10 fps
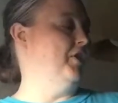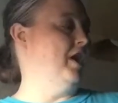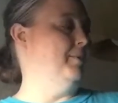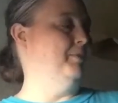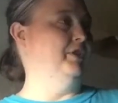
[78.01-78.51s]

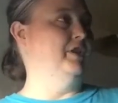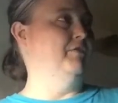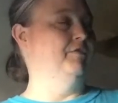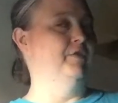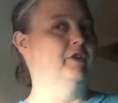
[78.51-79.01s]
I
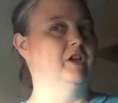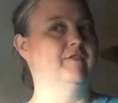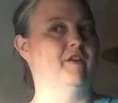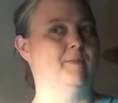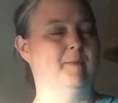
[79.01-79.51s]
believe, if
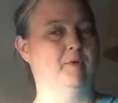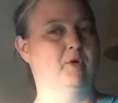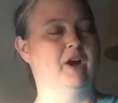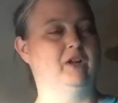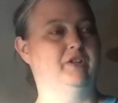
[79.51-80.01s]
I remember
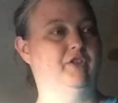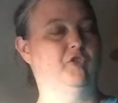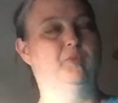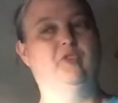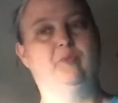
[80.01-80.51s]
correctly, this
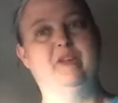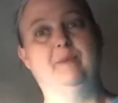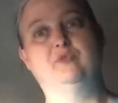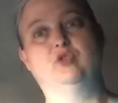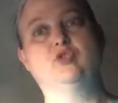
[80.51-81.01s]
puts me
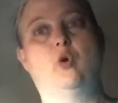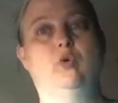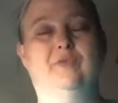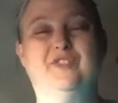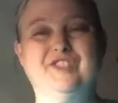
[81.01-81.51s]
up to a
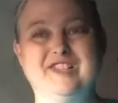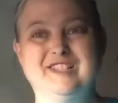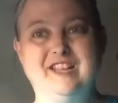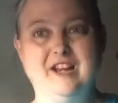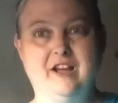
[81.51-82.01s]
total of
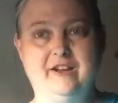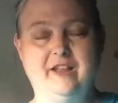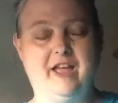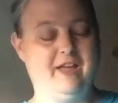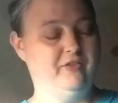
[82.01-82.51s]
69
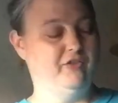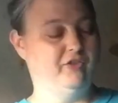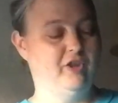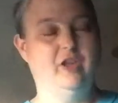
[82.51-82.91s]
hats.